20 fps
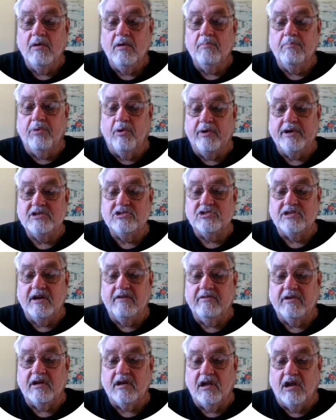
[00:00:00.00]

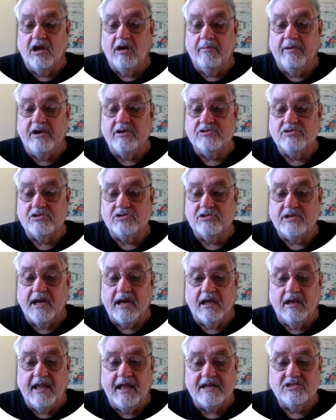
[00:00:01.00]
0.7 kilometers a
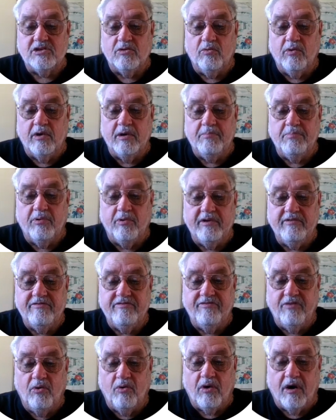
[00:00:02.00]
second. That's a 1.4.
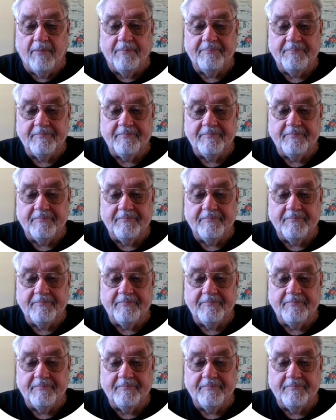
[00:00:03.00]
All